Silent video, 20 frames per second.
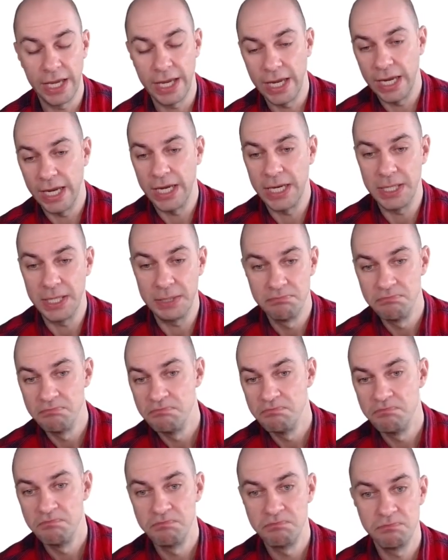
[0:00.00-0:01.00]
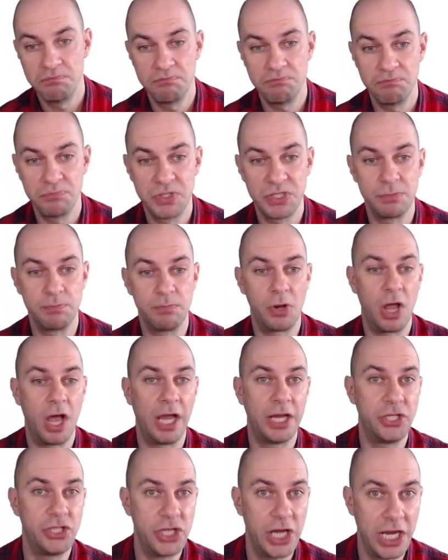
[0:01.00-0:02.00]
a
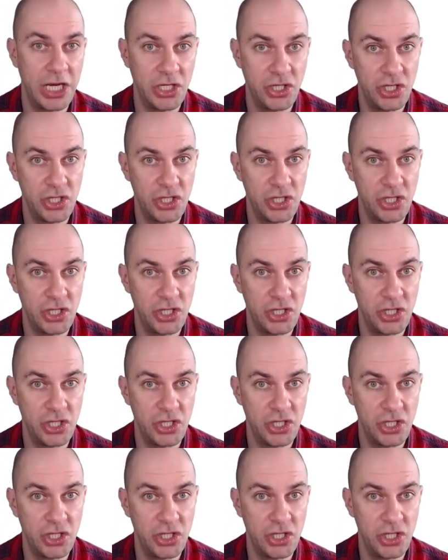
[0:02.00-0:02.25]
supply chain